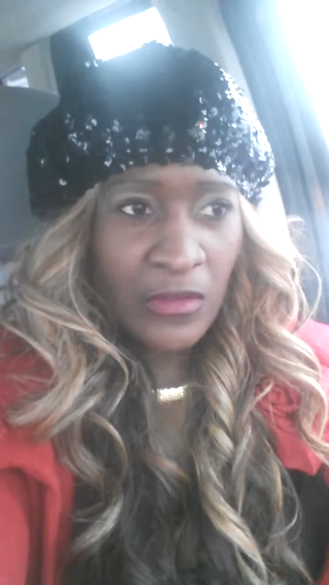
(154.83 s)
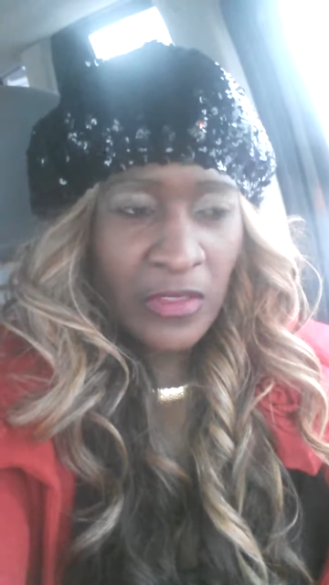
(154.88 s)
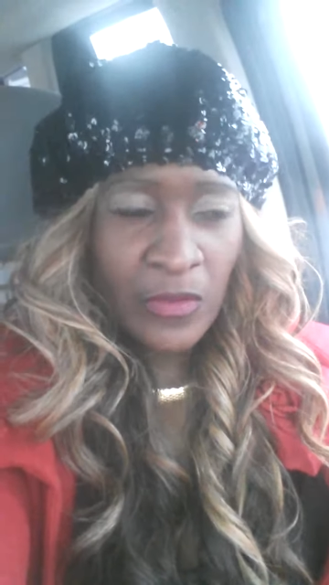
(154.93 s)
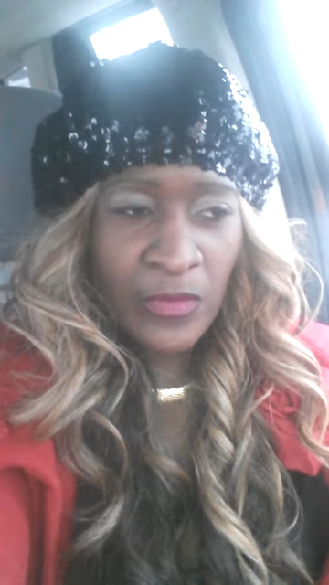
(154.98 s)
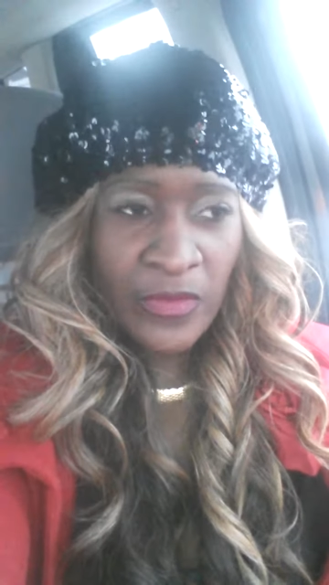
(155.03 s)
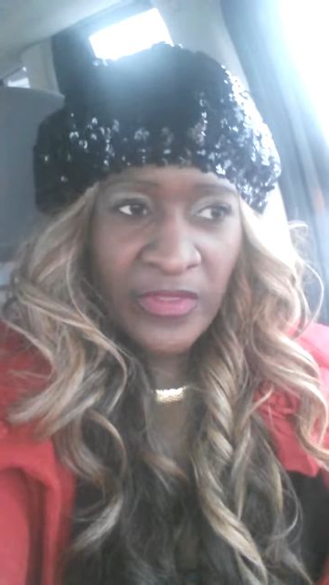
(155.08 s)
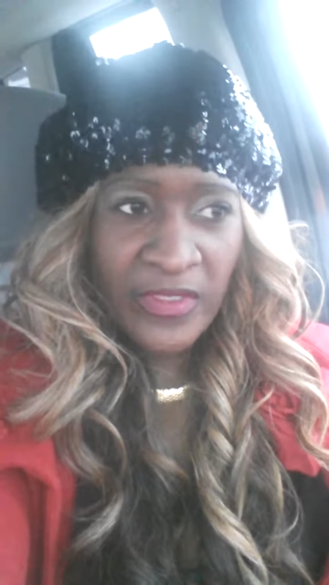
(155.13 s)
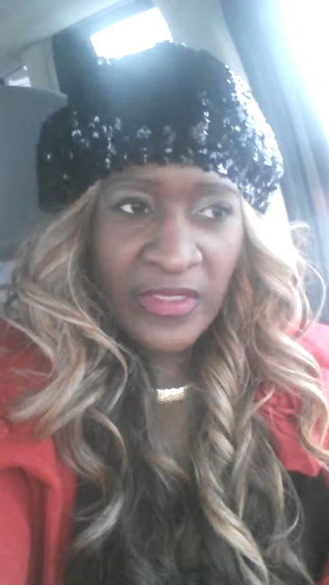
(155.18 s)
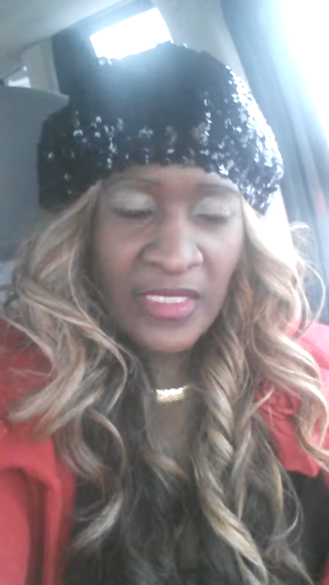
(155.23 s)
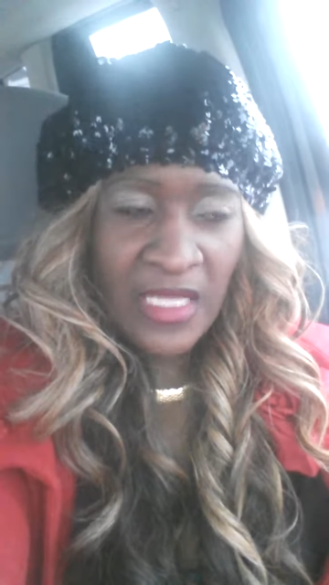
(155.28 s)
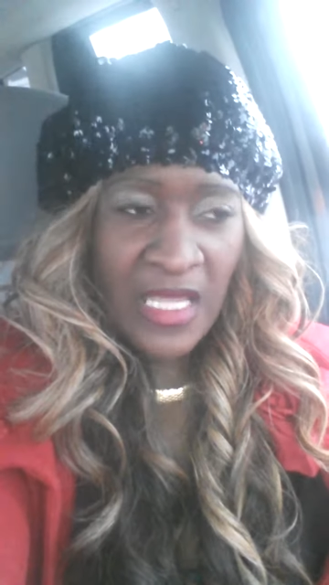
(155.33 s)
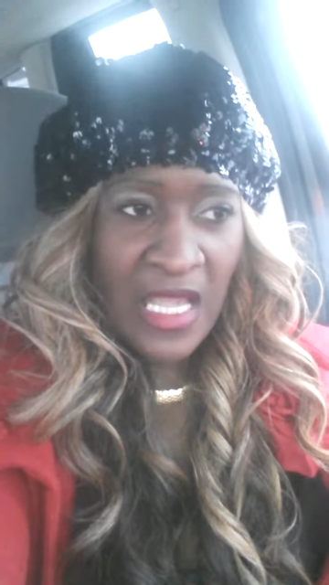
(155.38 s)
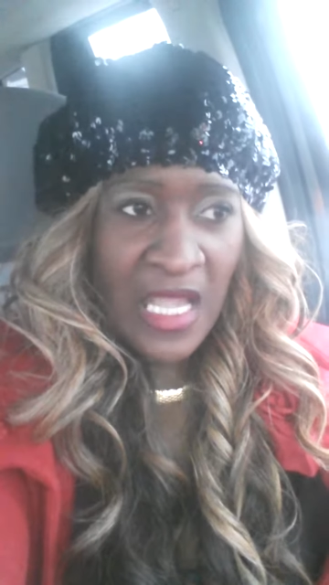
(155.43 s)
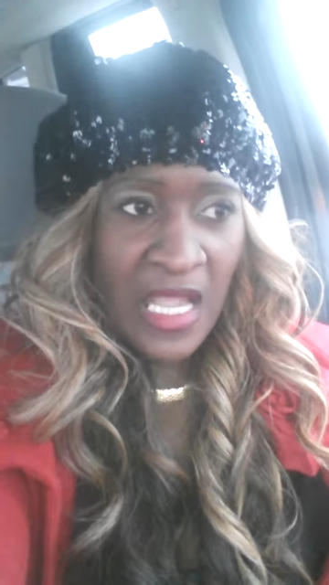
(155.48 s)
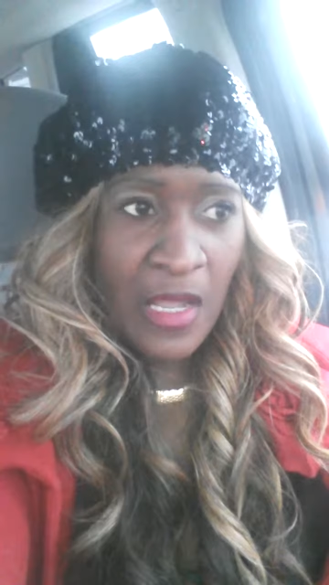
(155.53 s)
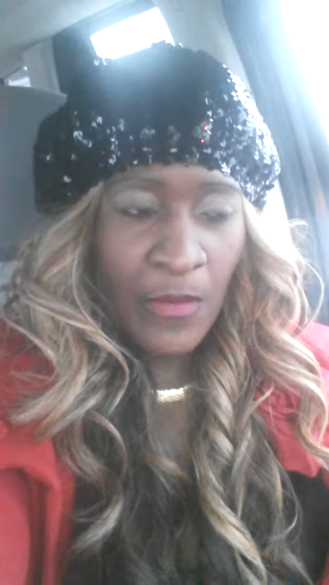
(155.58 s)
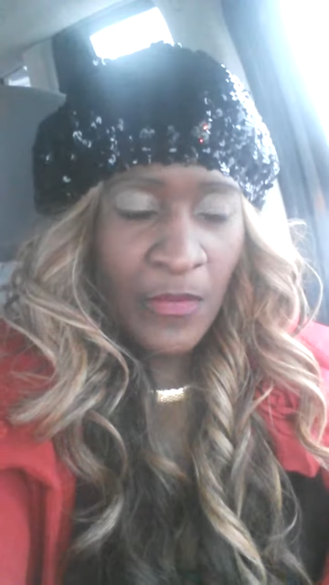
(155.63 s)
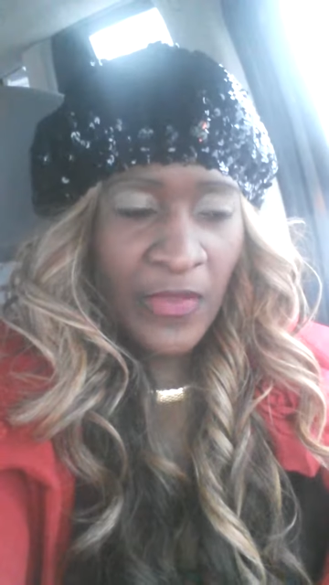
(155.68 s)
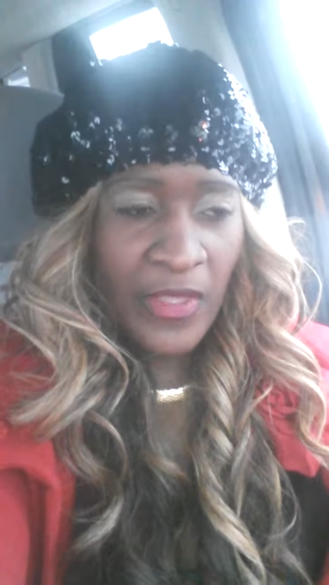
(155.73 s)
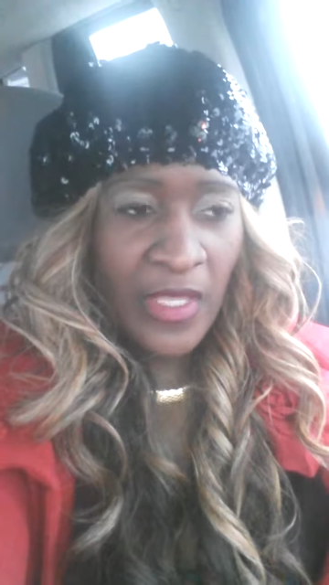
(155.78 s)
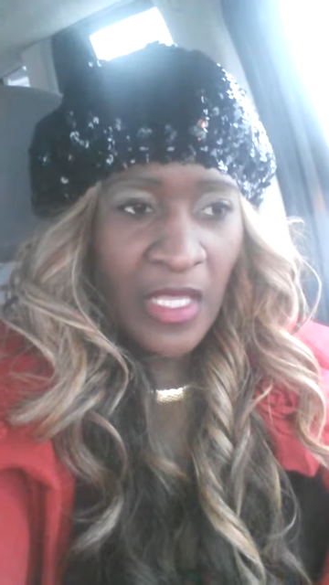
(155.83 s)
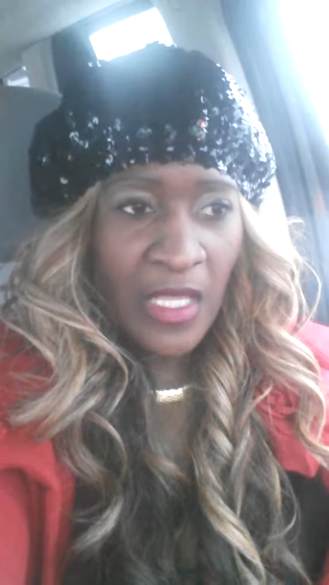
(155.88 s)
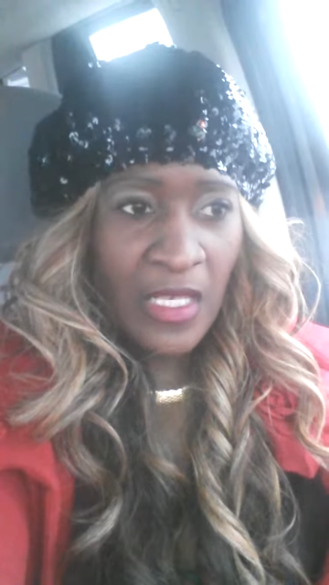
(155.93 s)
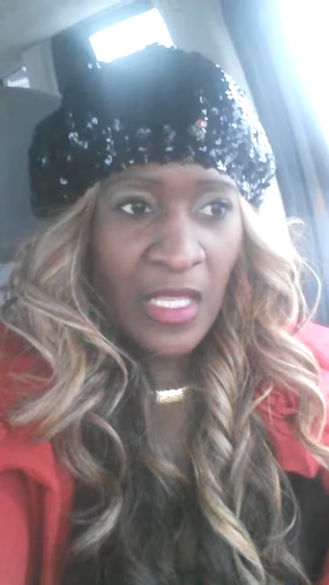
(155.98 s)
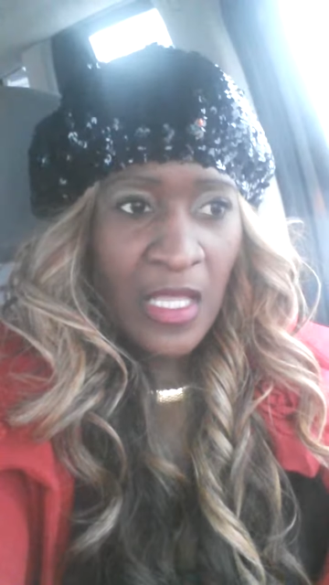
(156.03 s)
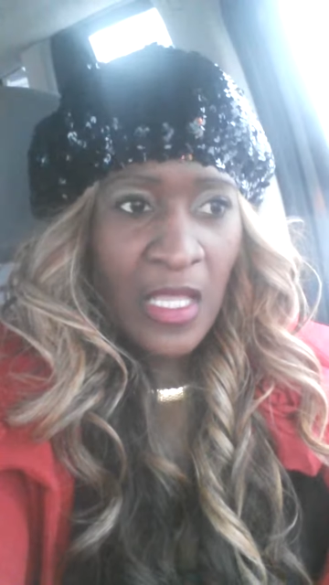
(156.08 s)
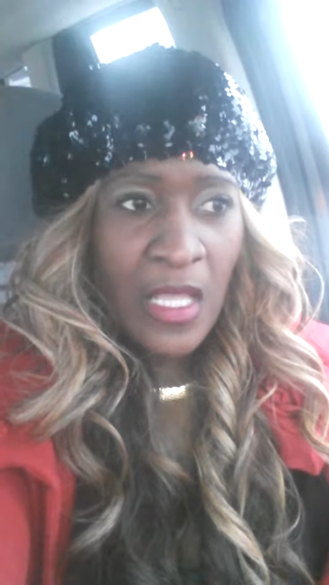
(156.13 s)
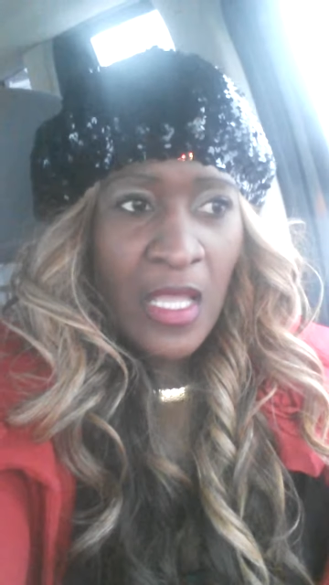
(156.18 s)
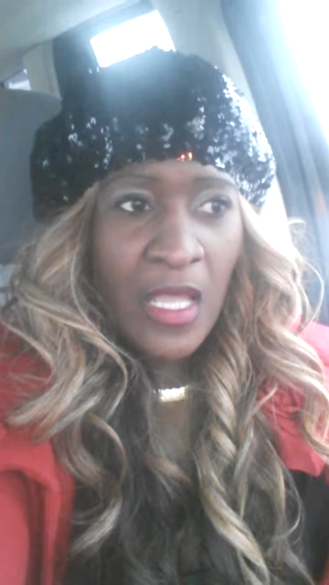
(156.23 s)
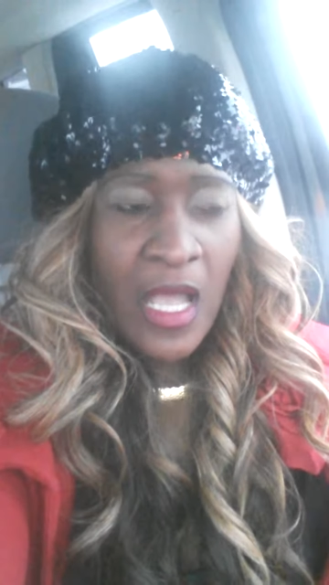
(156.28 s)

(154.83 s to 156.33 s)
there was a time that